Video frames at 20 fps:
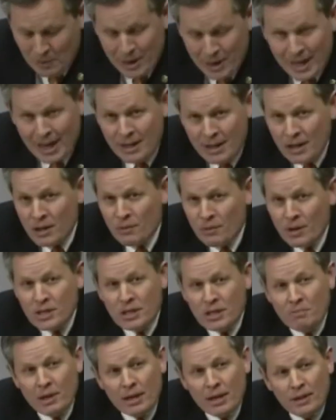And we can't
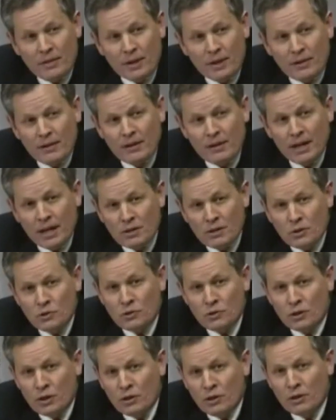underestimate, I think, the national
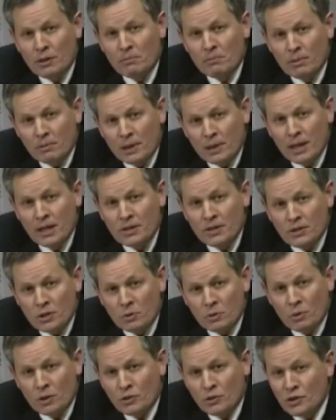security
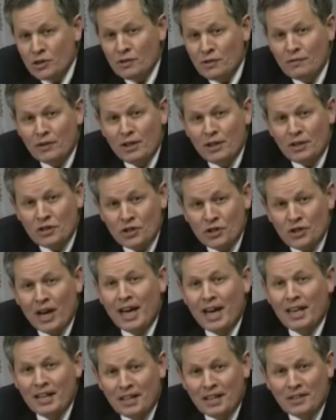implications as well. So this is a very
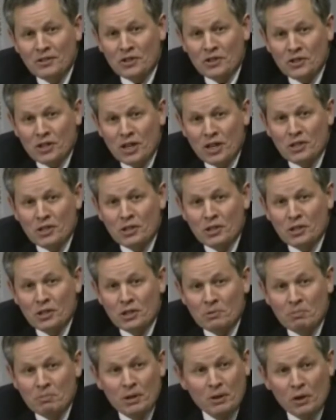exciting discussion.
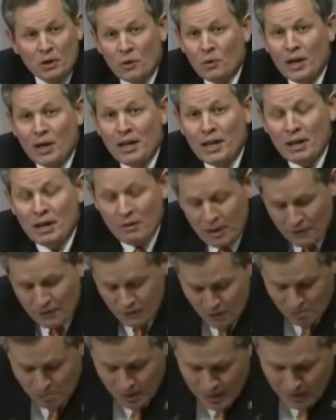It's been a great hearing
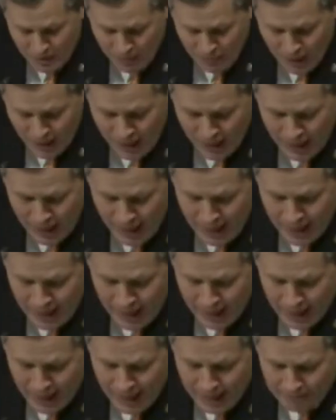for me.
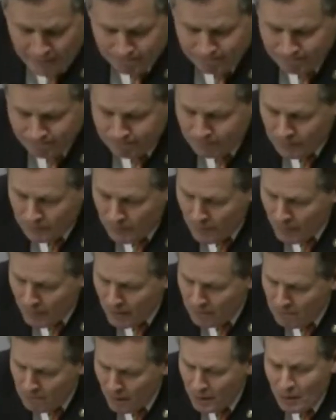
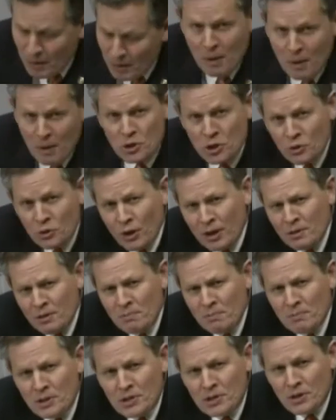But I was struck,
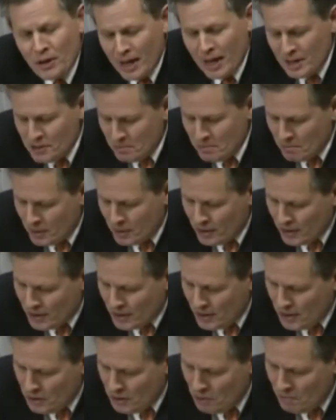Mr. Eisenberg,
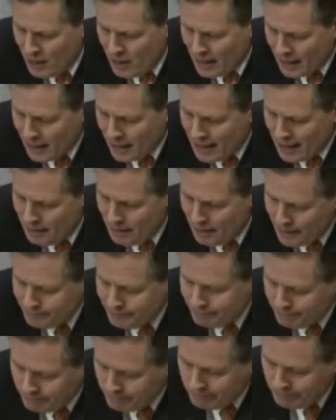you made a
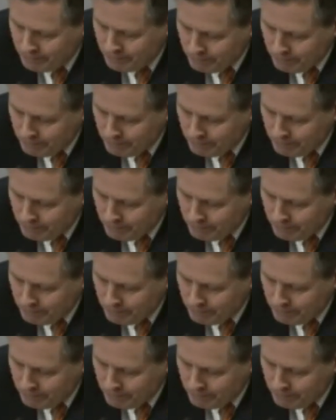comment.